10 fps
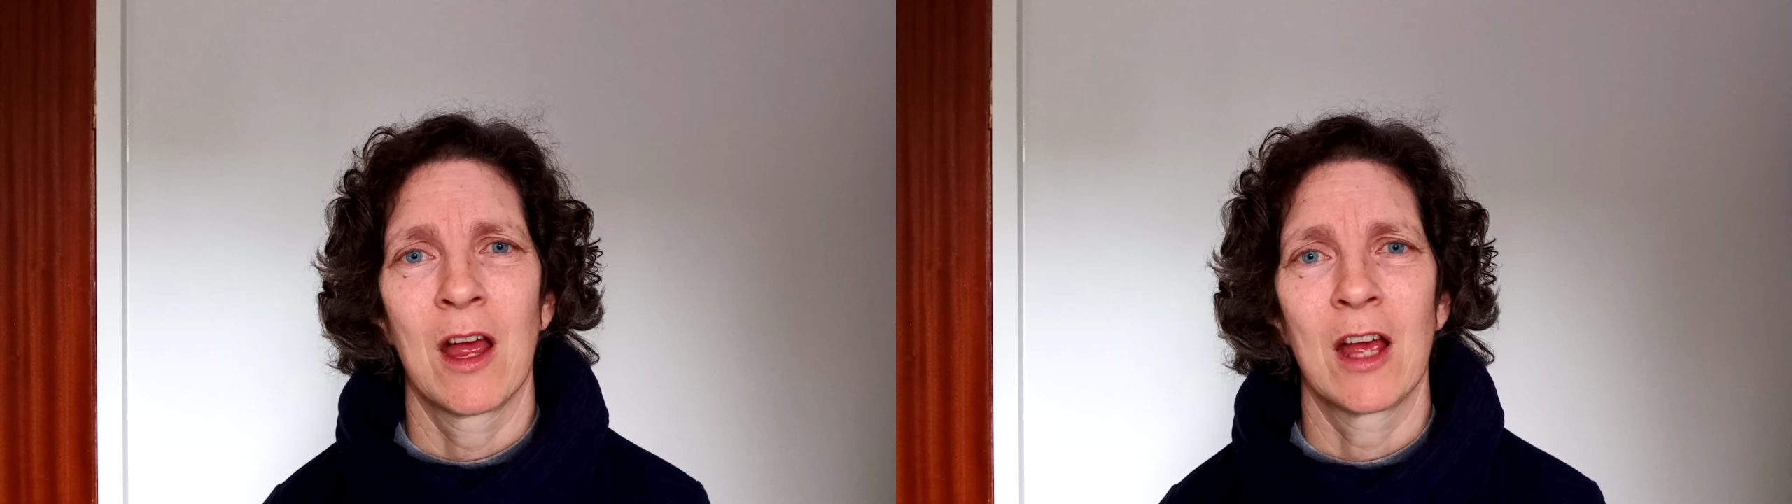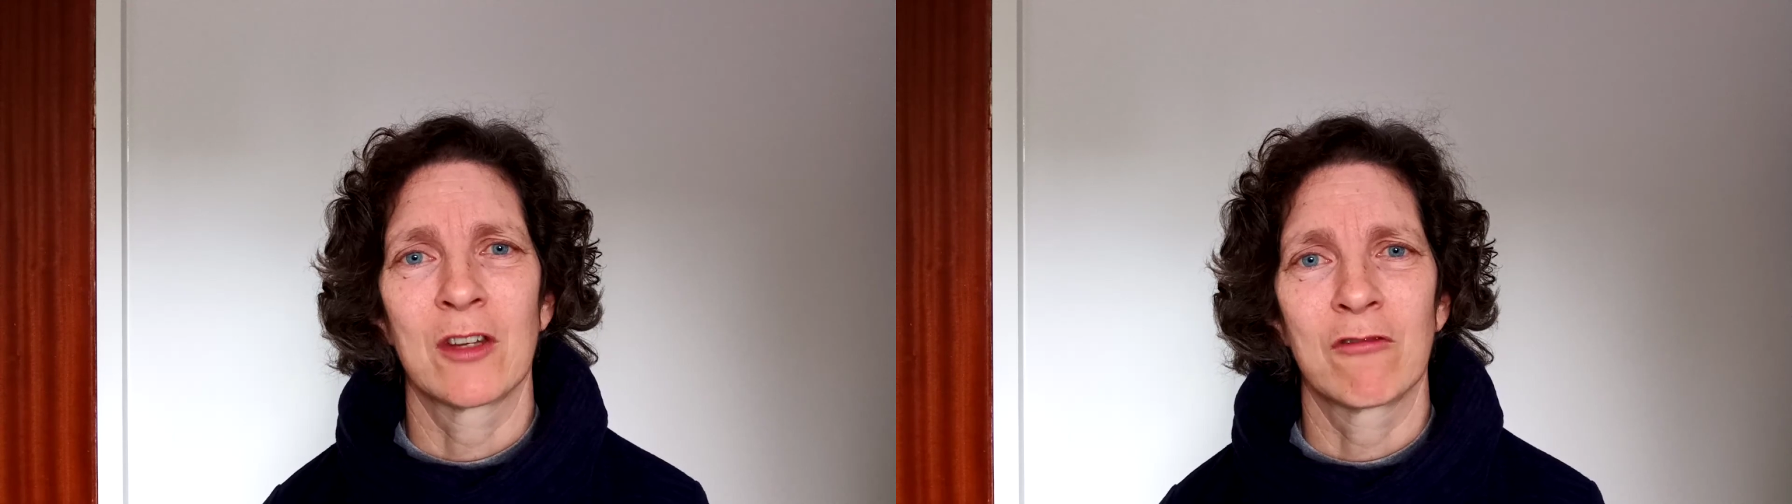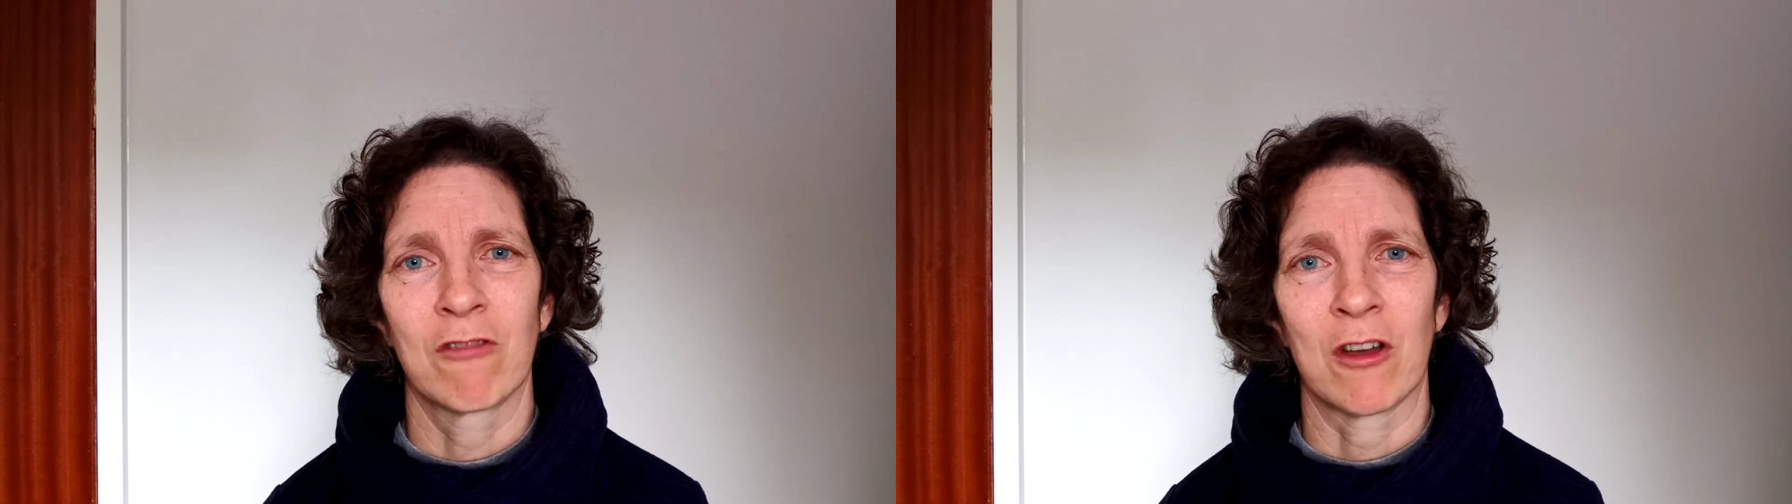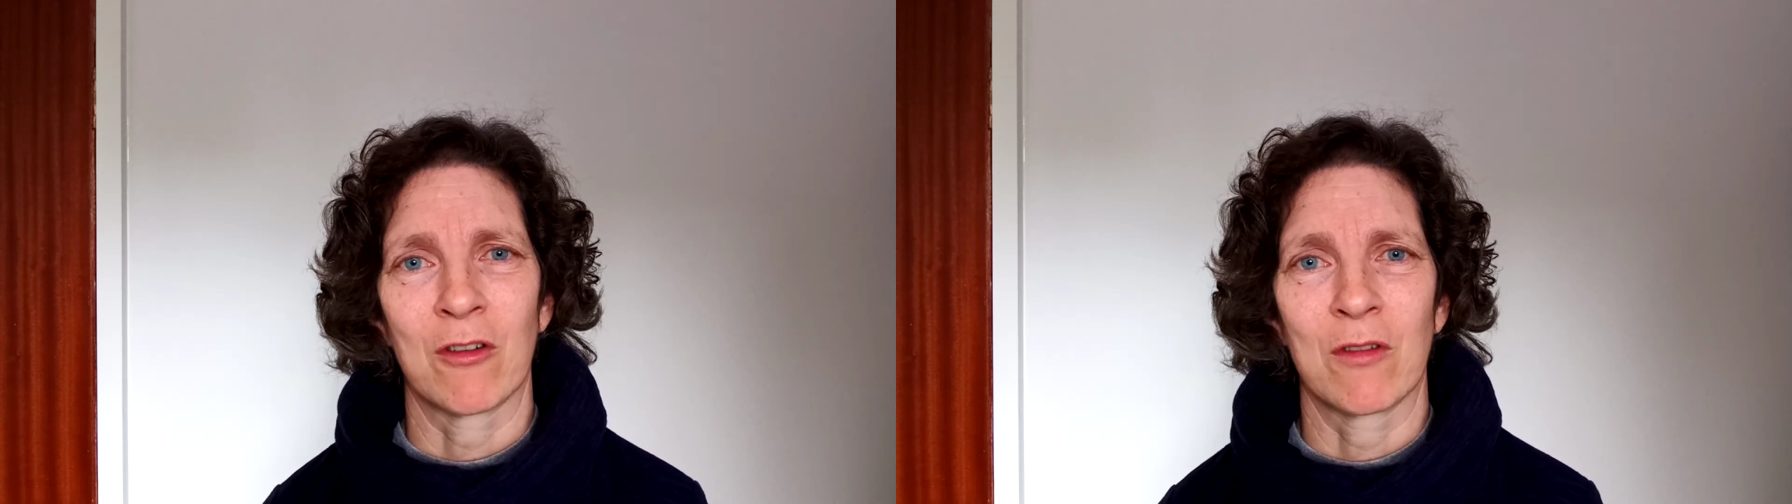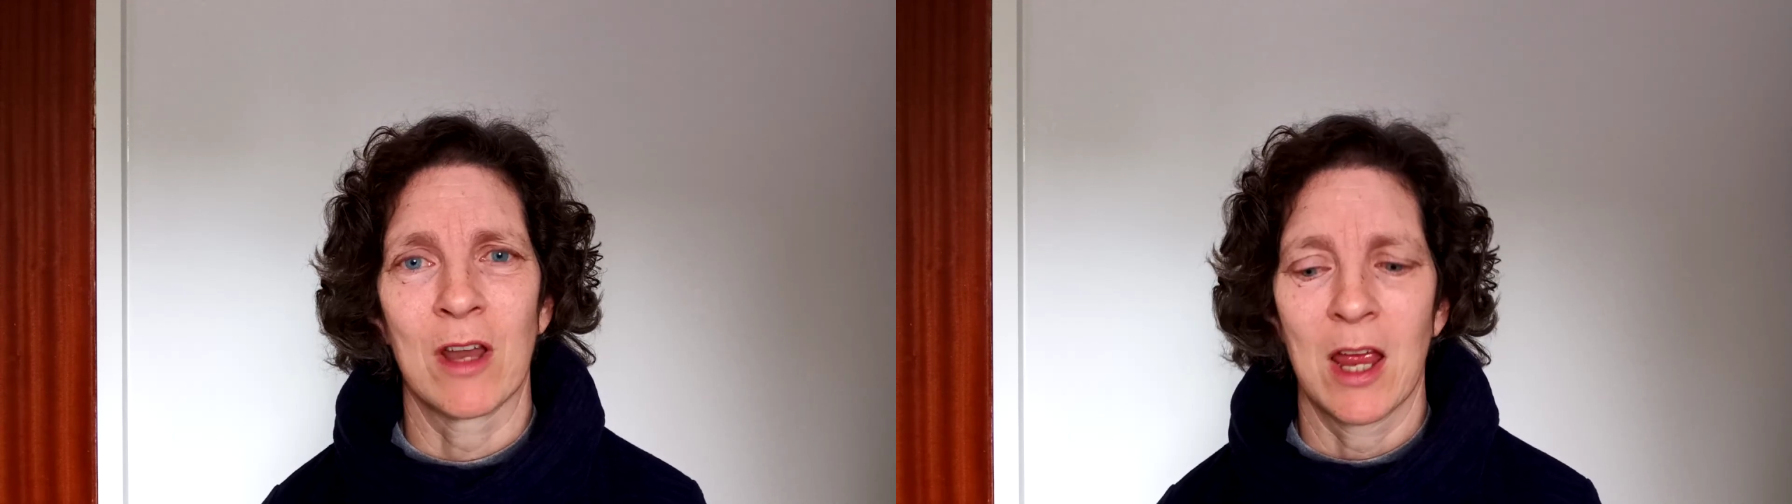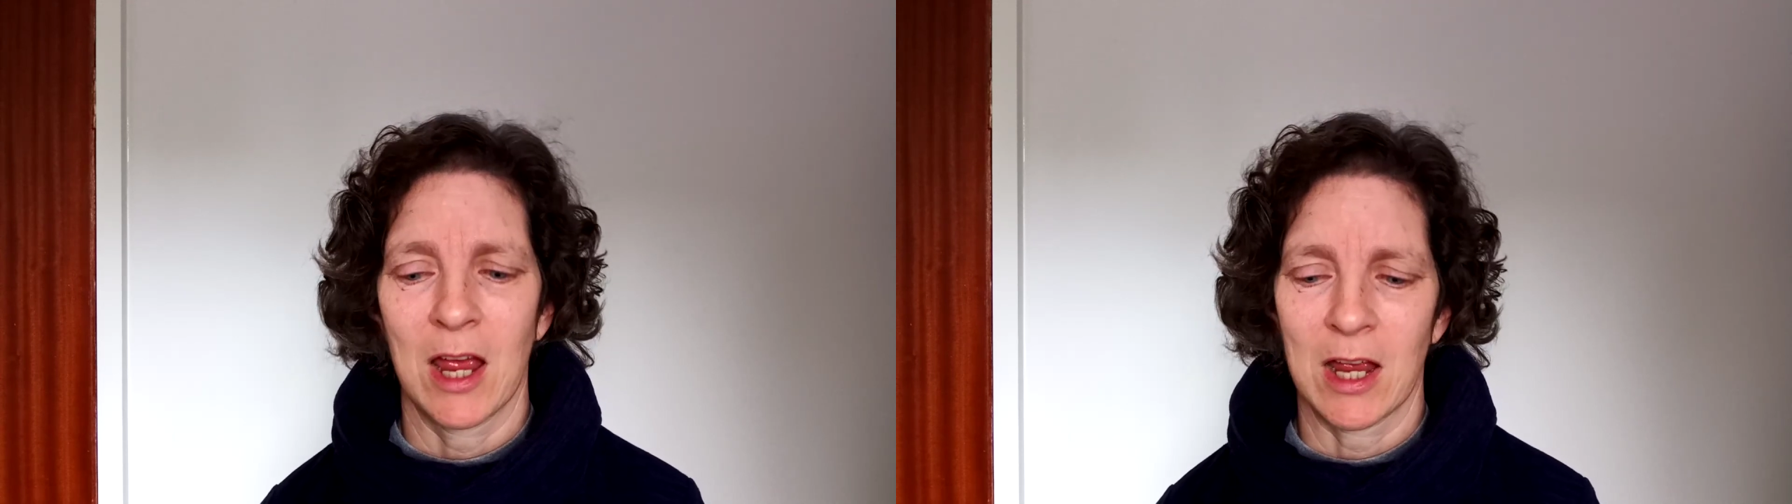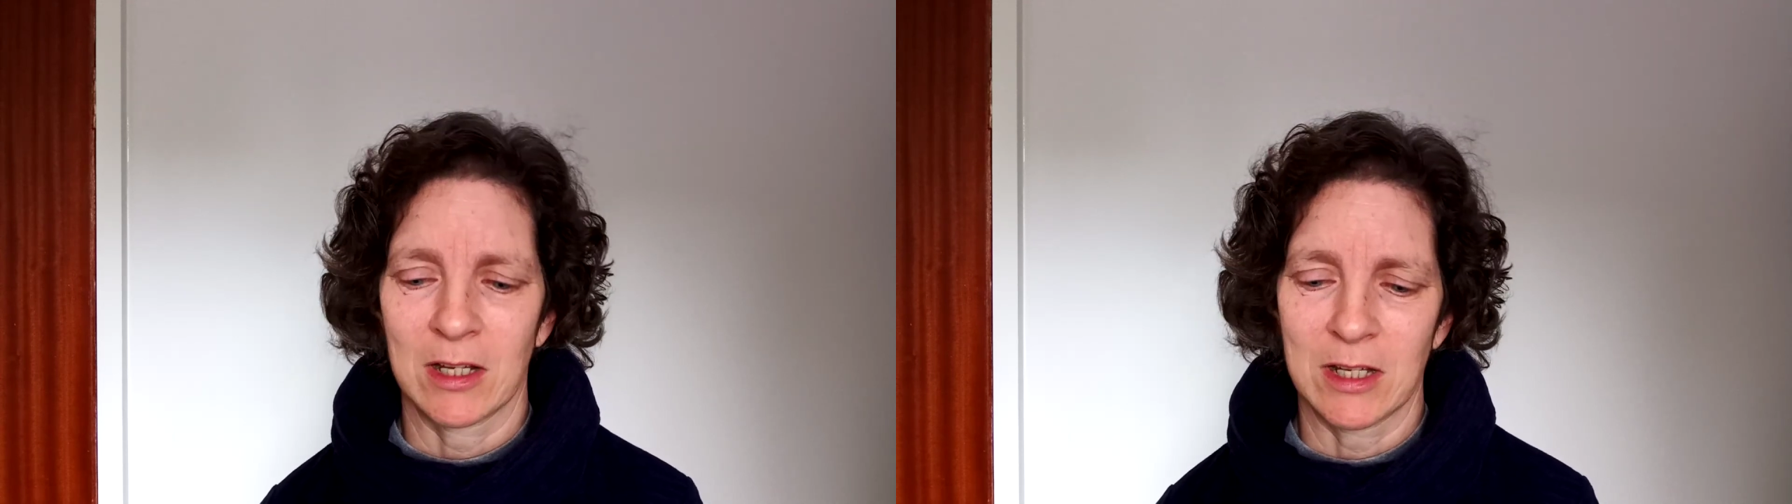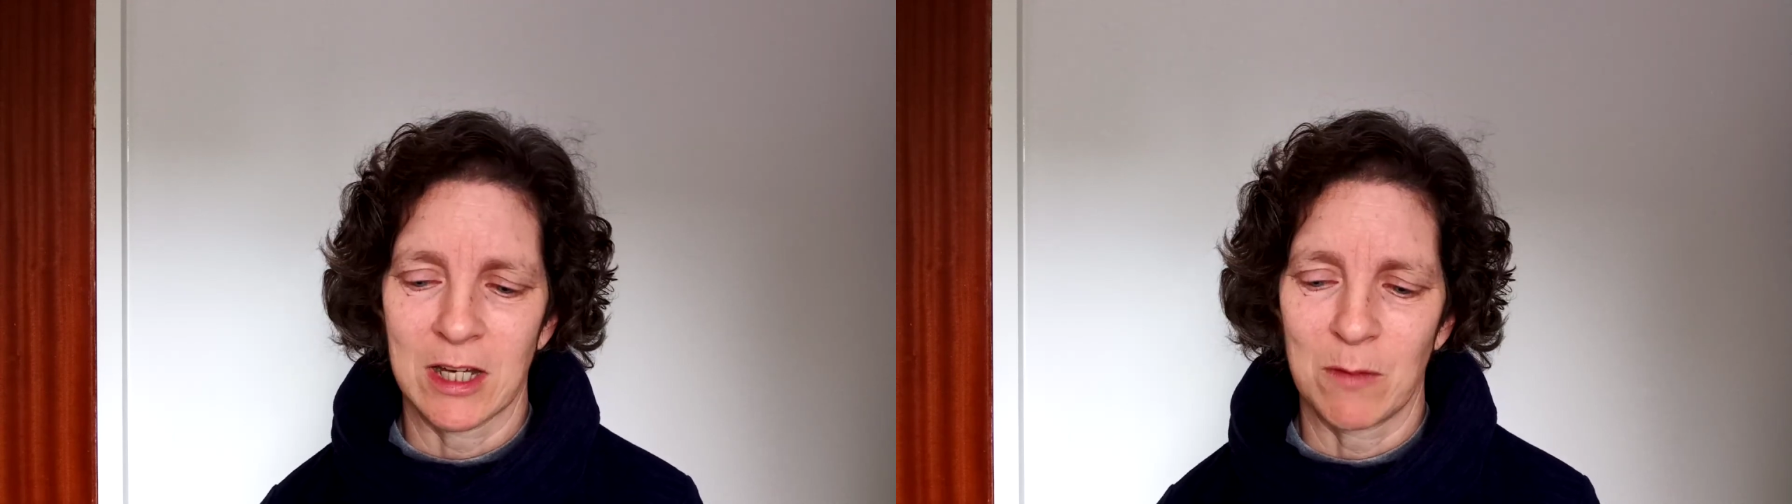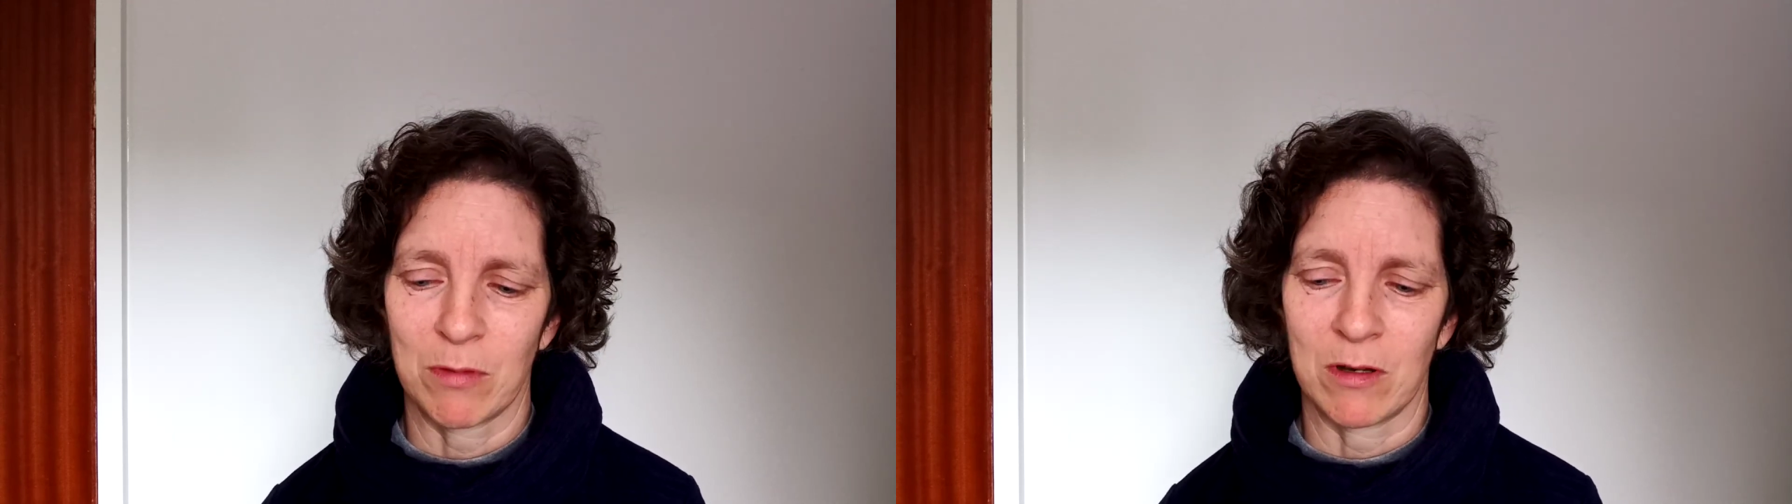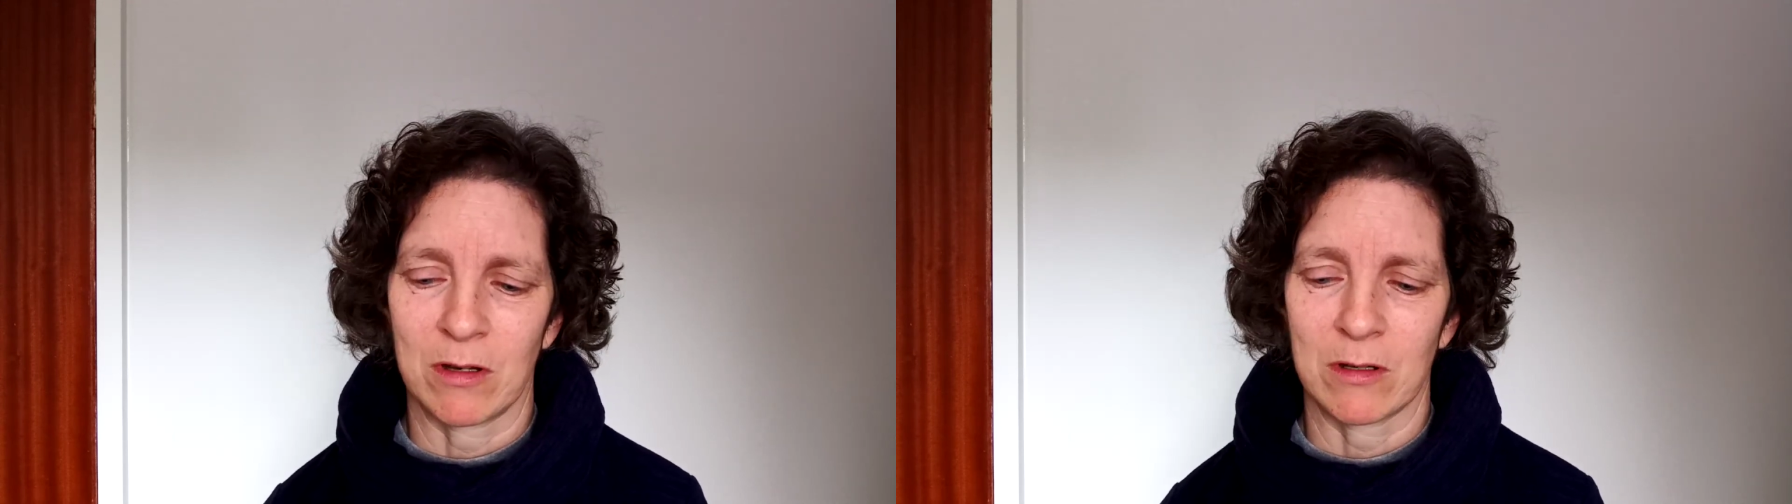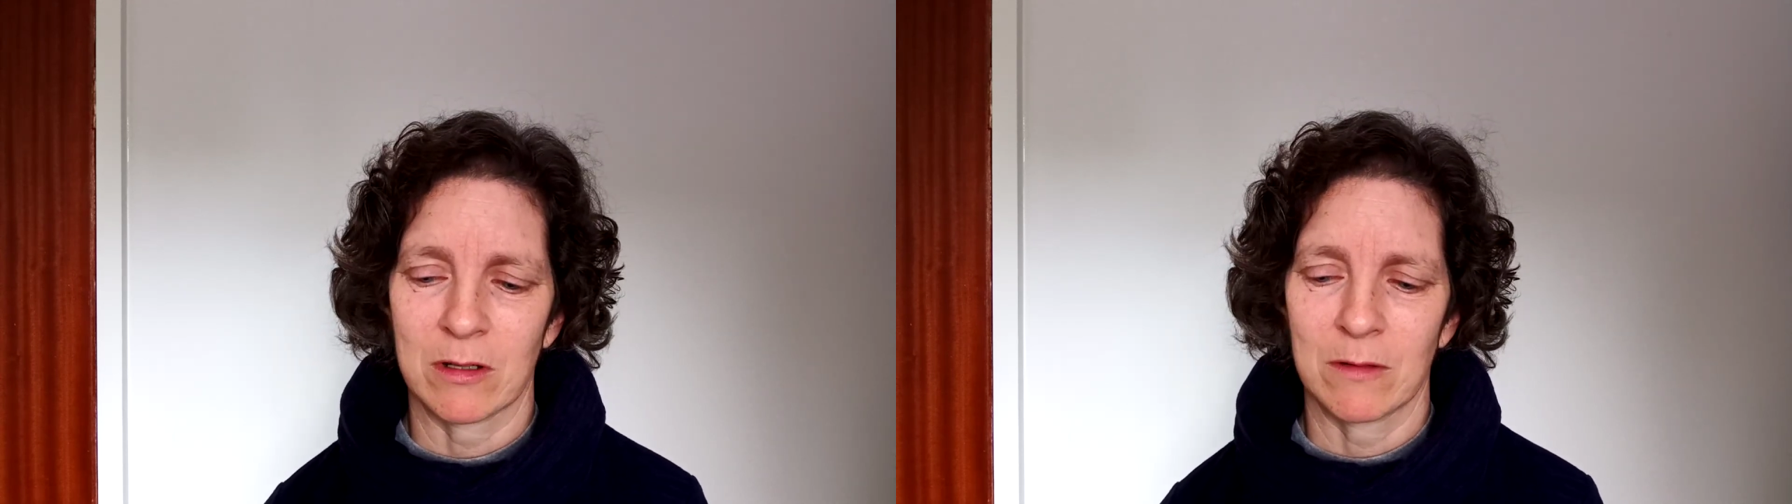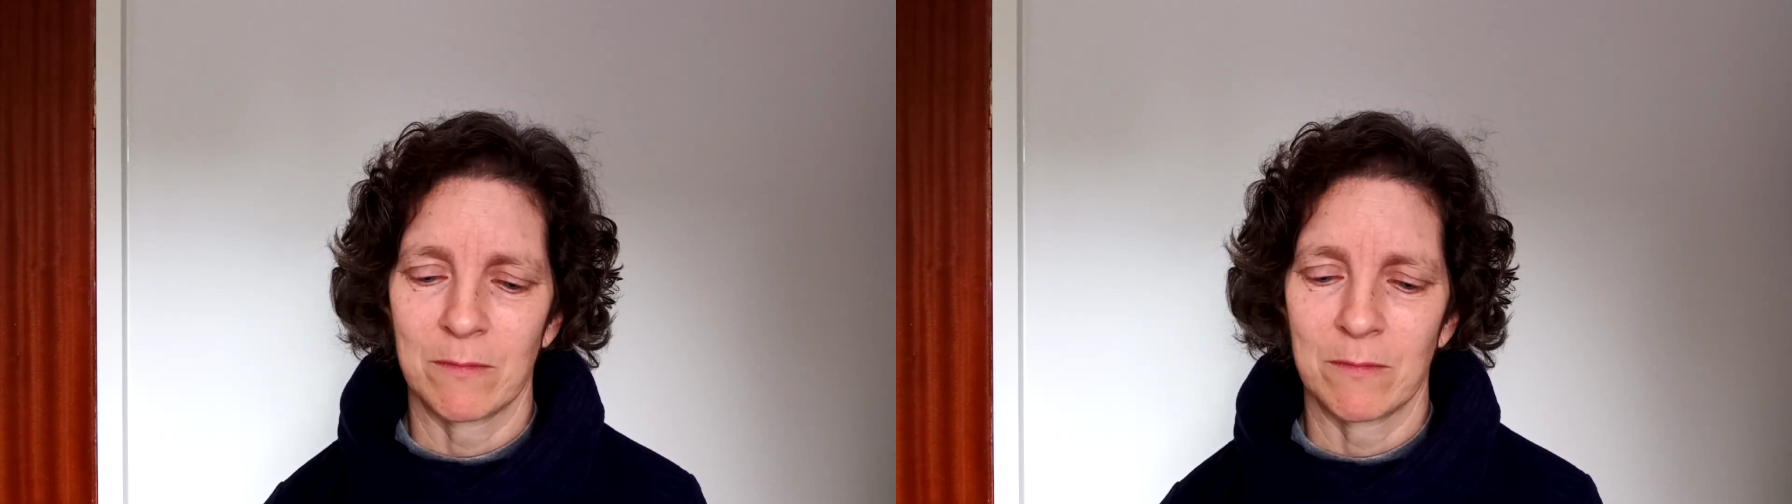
has grown and deepened.